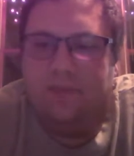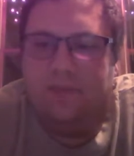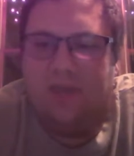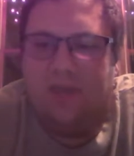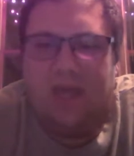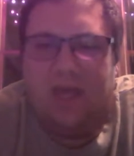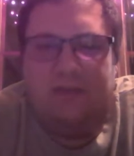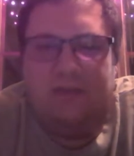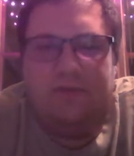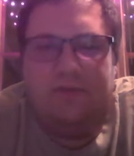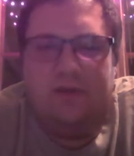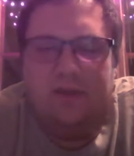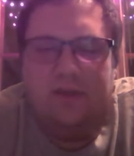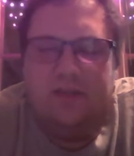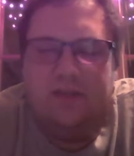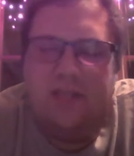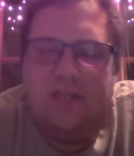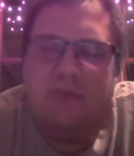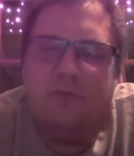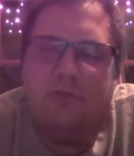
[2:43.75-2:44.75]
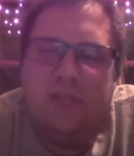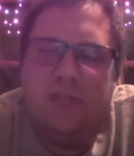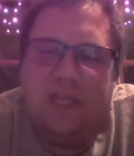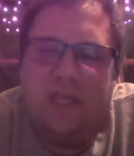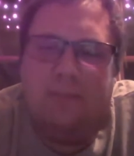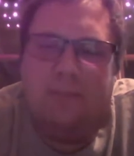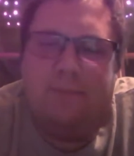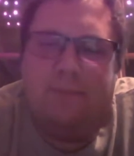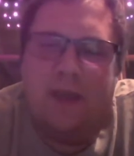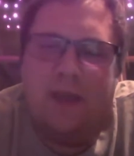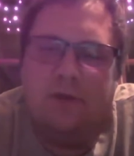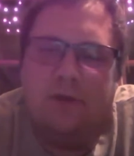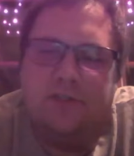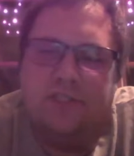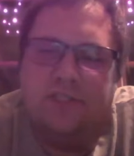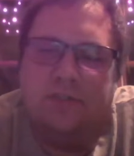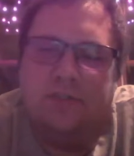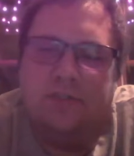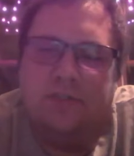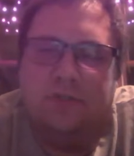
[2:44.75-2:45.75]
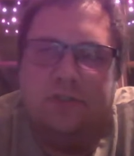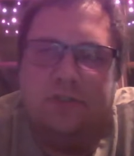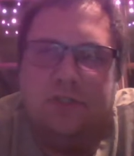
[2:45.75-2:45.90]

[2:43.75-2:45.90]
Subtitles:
Kind of a, not really a comparison, but